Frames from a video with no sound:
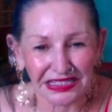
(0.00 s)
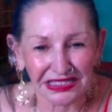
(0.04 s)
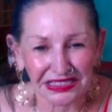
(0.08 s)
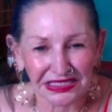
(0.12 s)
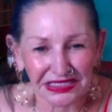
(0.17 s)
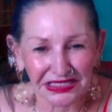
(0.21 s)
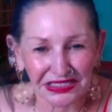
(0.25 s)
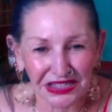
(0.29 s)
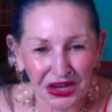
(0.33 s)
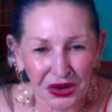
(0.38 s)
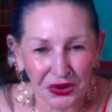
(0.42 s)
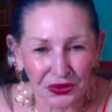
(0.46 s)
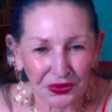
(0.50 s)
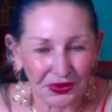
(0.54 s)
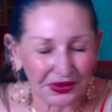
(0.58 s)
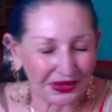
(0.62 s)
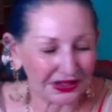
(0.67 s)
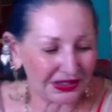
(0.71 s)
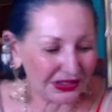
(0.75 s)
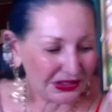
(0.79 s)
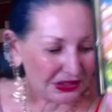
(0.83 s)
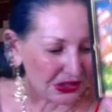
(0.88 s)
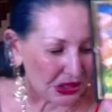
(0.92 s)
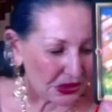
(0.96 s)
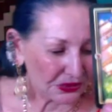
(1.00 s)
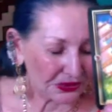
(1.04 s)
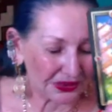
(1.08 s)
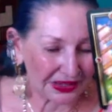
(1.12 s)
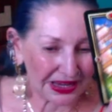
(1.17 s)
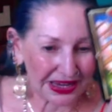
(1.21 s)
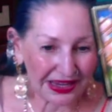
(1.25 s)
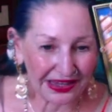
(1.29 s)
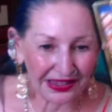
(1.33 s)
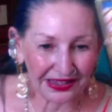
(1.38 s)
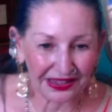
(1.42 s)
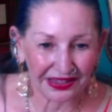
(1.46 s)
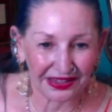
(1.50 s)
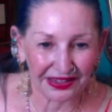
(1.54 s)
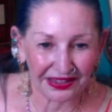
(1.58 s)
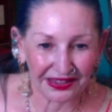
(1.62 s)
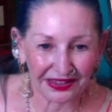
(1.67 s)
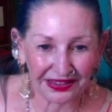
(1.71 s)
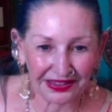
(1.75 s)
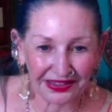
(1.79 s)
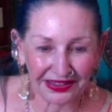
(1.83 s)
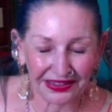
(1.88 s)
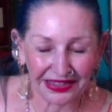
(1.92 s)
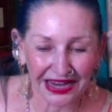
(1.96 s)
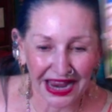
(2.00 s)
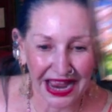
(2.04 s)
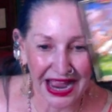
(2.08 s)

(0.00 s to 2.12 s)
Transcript: so, you know. Uh,